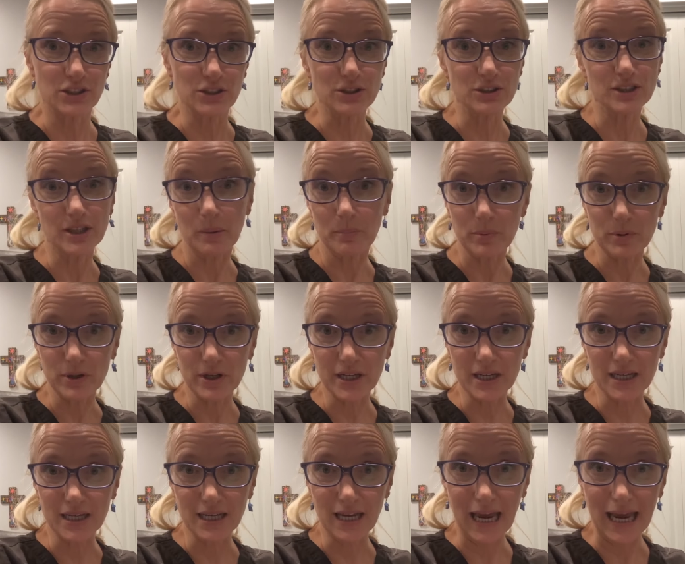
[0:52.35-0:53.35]
your
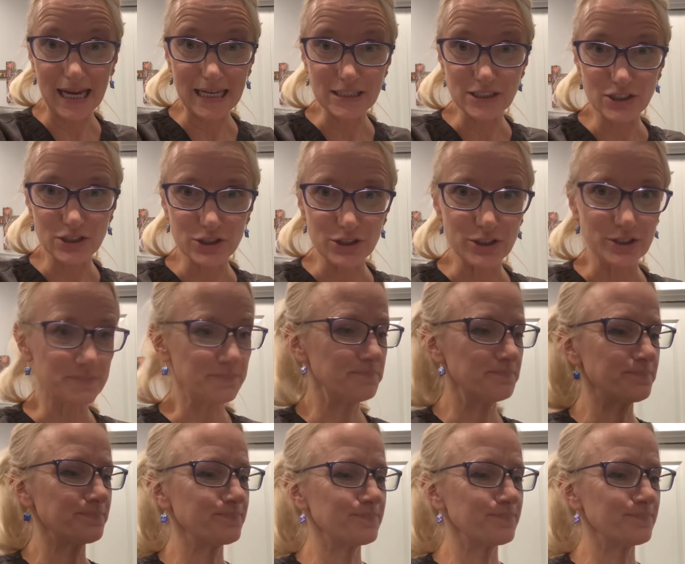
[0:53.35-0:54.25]
Jeopardy answer.